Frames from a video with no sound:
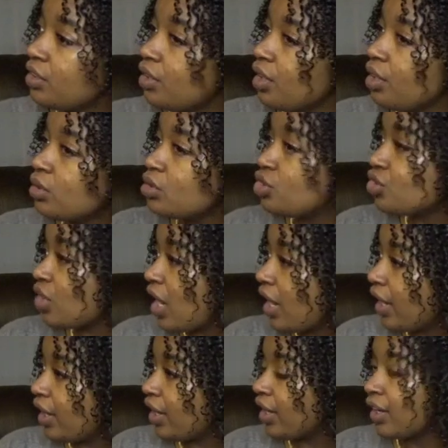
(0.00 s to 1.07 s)
know,
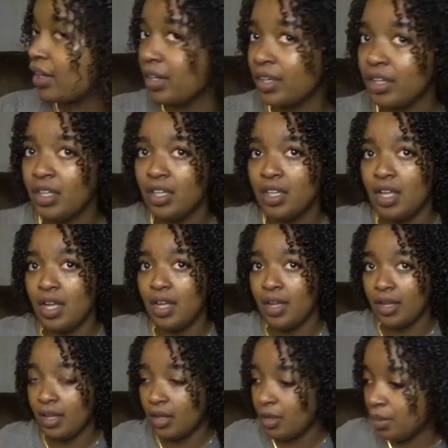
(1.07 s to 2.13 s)
drier.
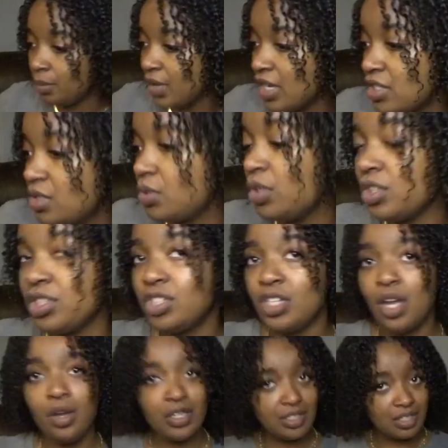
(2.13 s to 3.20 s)
I just want to
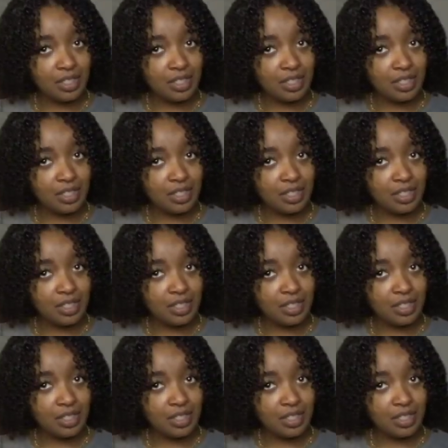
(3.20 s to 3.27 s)
show it to